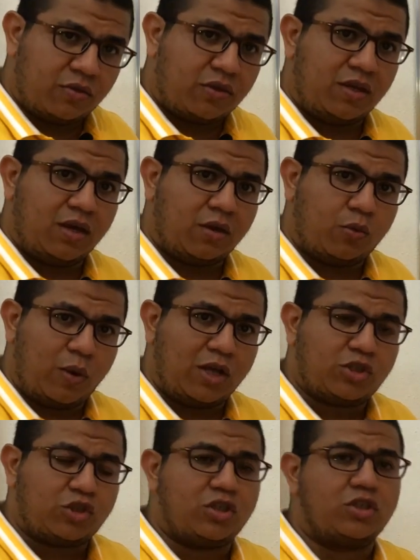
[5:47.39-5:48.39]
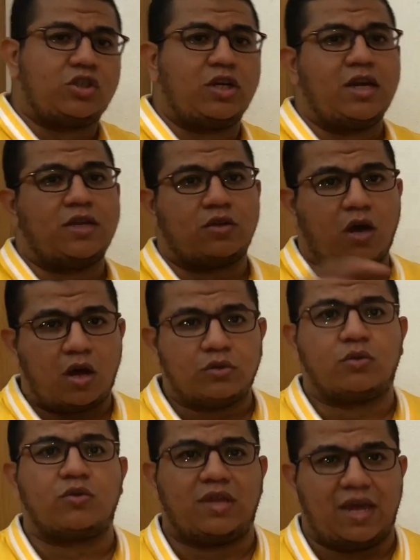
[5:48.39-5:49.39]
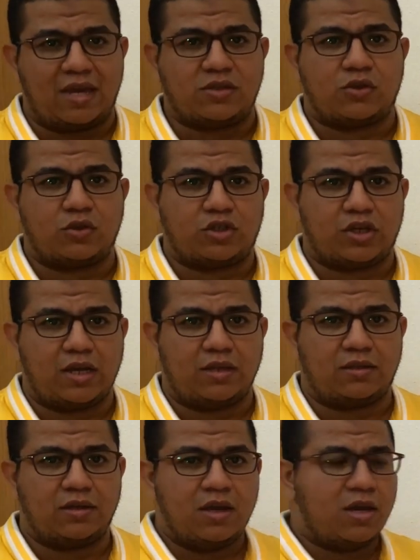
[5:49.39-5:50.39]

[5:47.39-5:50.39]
the question sheet onto the answer sheet.